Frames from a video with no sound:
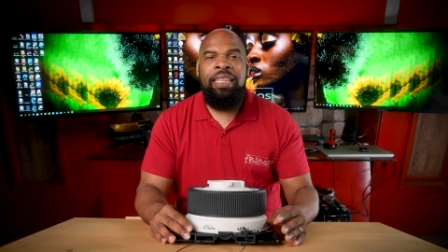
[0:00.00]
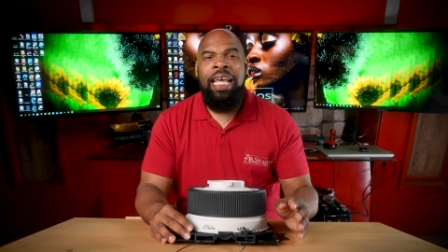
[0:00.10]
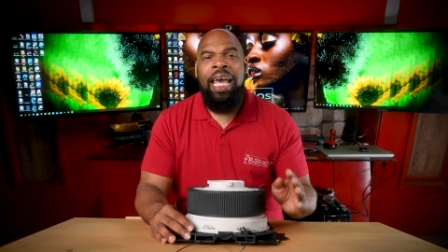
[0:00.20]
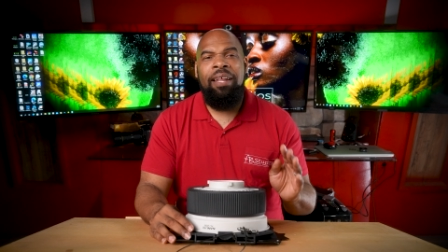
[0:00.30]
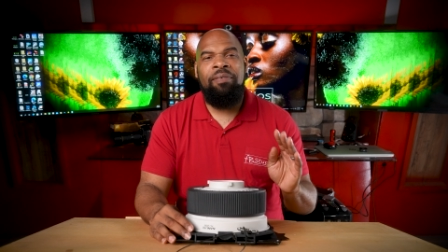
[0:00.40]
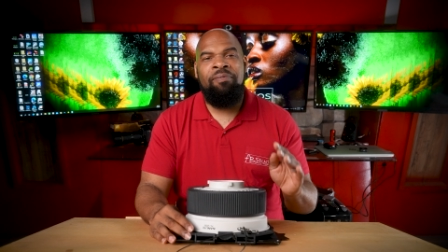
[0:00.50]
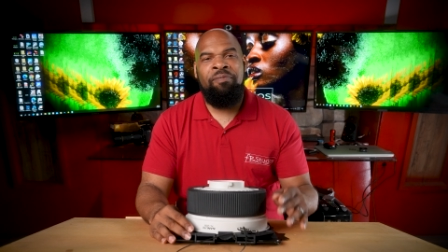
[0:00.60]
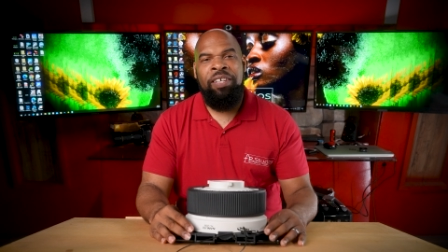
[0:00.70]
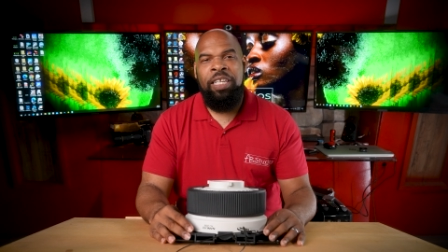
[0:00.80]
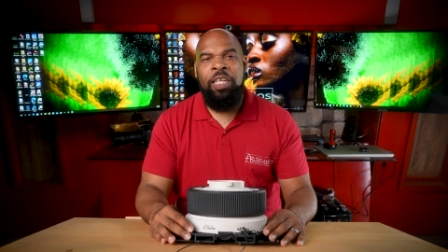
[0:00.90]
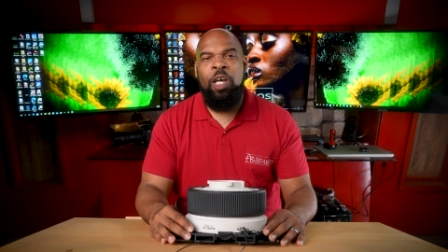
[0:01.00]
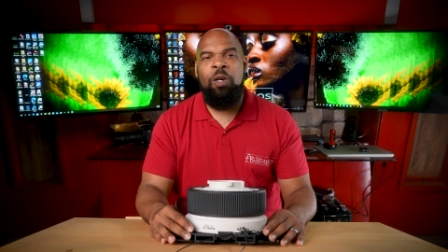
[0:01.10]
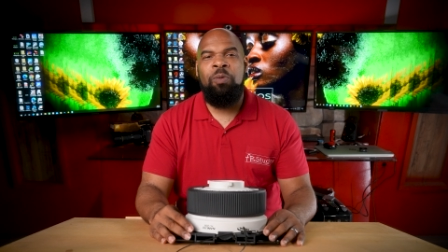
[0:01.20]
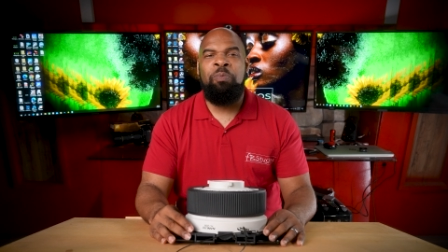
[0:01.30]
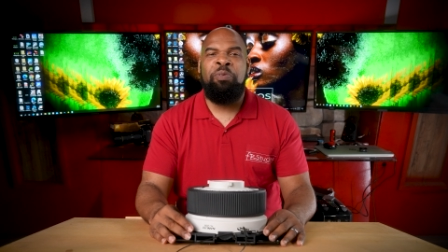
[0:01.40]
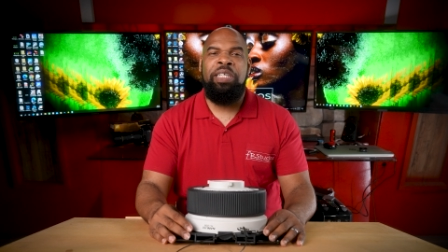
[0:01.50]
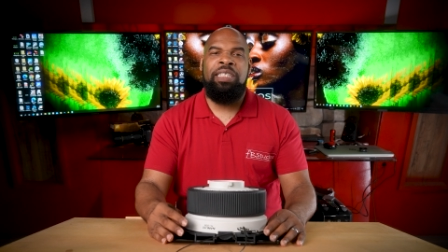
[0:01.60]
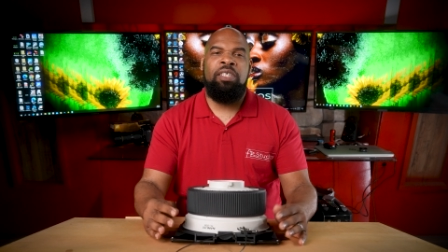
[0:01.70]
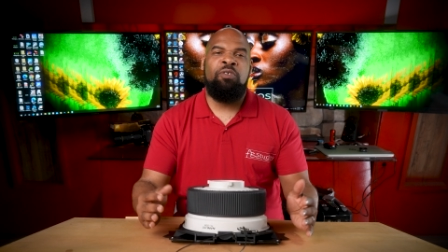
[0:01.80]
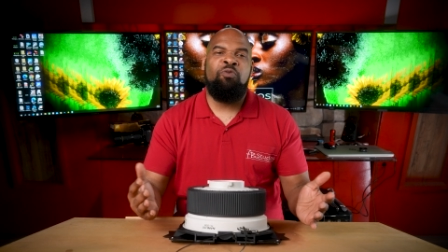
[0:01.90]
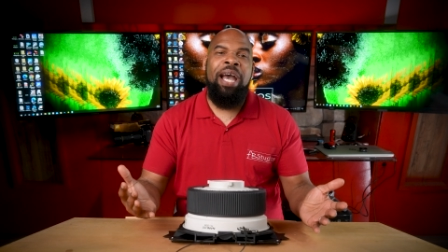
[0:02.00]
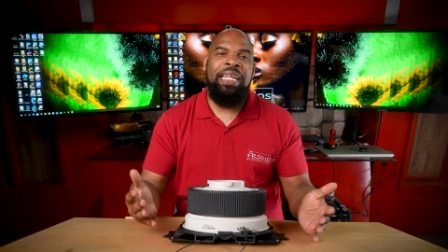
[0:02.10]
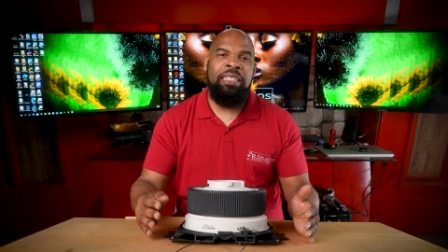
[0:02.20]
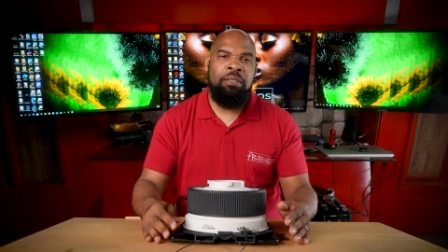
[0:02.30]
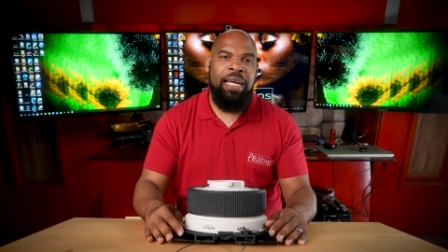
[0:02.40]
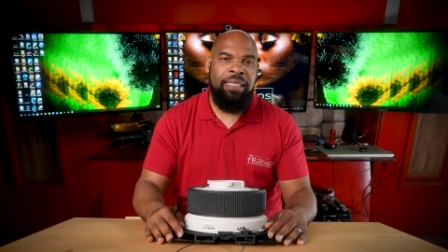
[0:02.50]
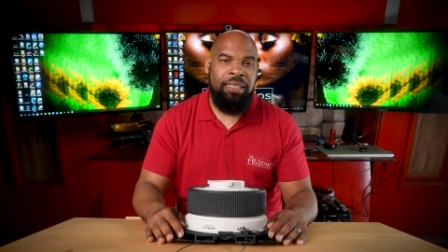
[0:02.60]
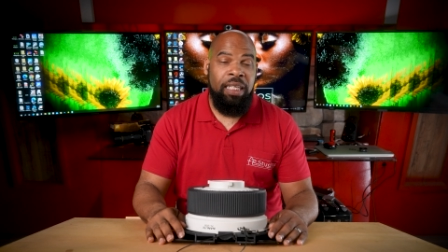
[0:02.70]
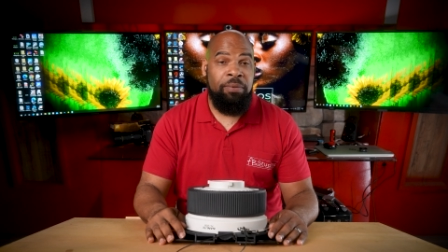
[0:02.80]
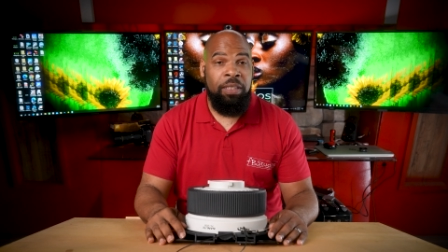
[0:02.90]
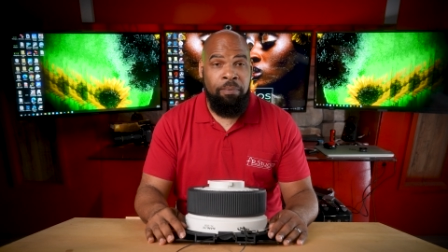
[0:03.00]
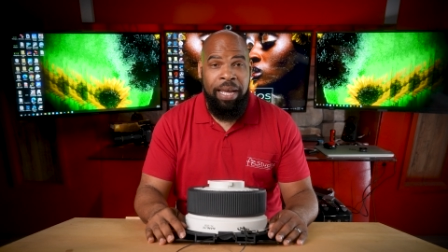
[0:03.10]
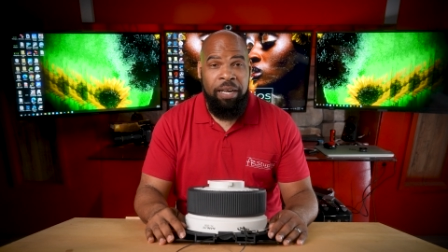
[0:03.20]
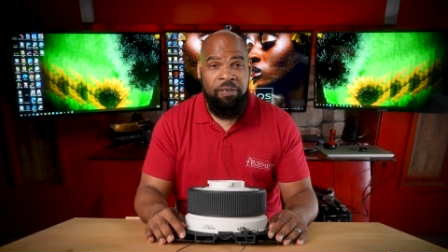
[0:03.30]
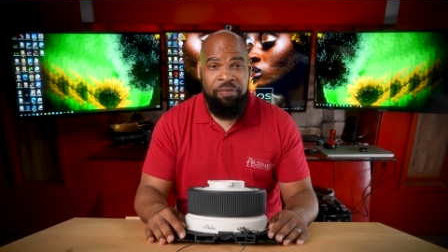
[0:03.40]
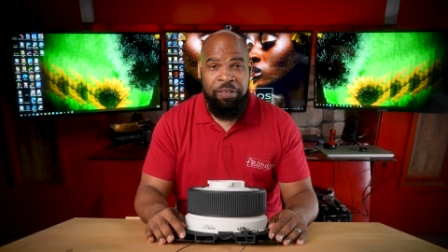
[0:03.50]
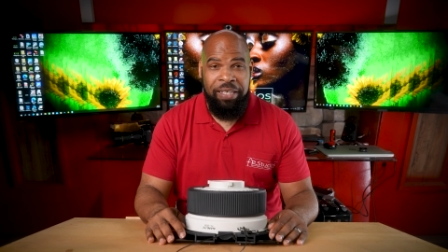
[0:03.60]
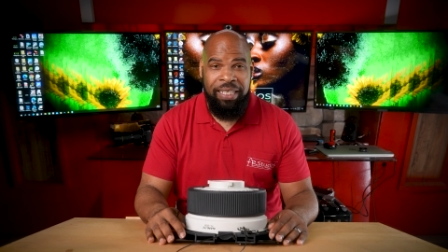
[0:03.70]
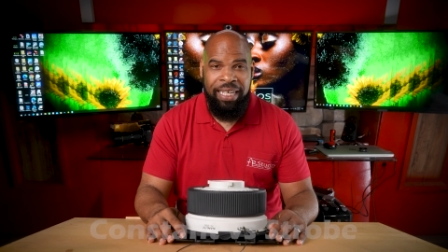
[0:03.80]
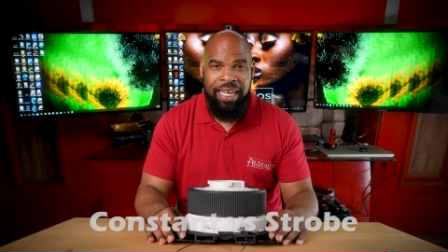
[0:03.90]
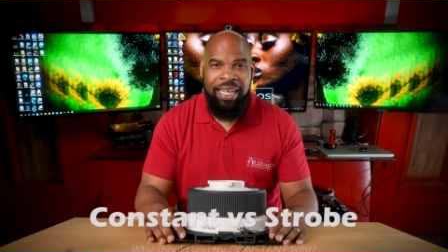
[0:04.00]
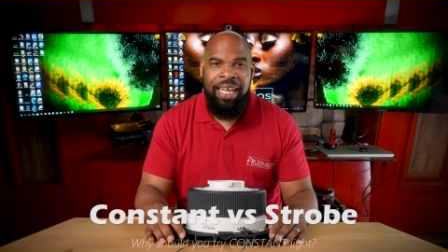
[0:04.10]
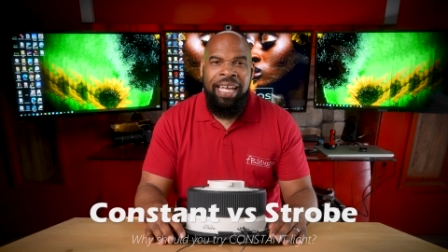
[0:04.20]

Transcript: That video brings us right into our subject matter for today,